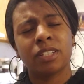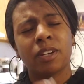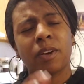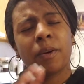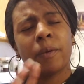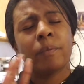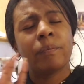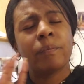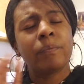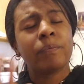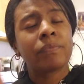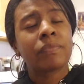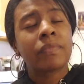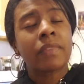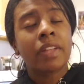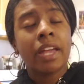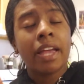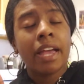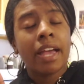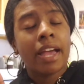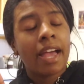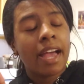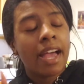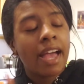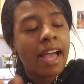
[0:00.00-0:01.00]
So
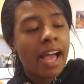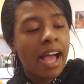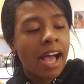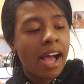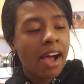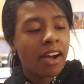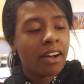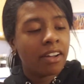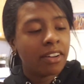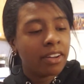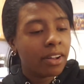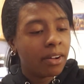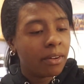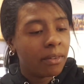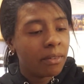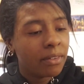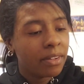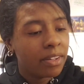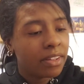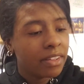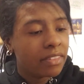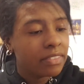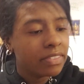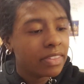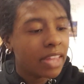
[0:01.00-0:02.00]
I don't know,
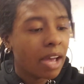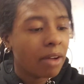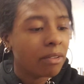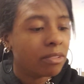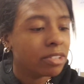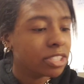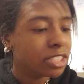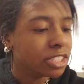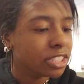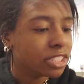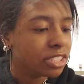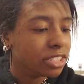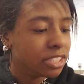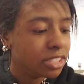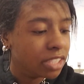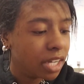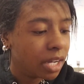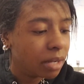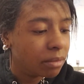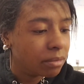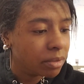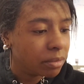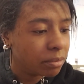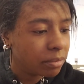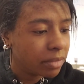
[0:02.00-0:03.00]
that was just
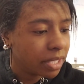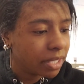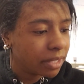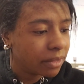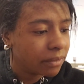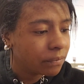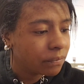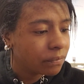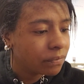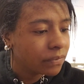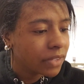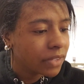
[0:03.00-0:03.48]
dumb to me.